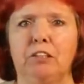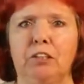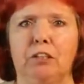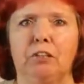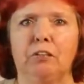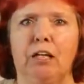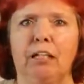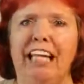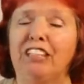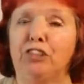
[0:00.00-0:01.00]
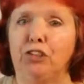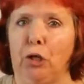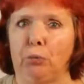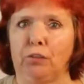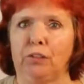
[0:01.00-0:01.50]
your lecture
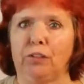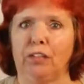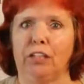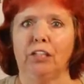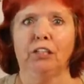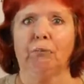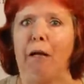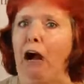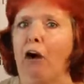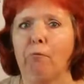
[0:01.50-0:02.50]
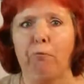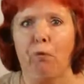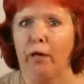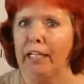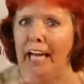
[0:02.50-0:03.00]
notes, your
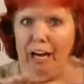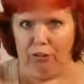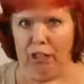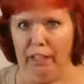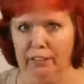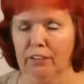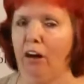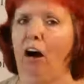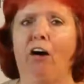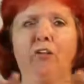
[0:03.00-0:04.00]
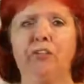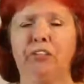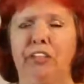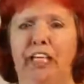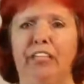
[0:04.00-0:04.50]
PowerPoint outlines, all
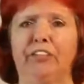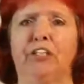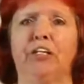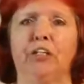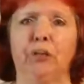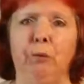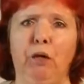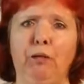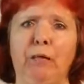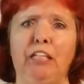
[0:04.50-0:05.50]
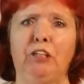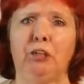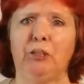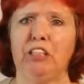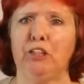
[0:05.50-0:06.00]
those things, you want to make
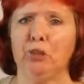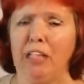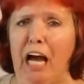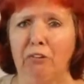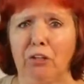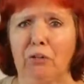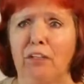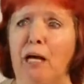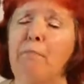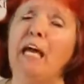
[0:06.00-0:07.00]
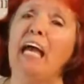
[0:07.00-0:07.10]
sure that you download them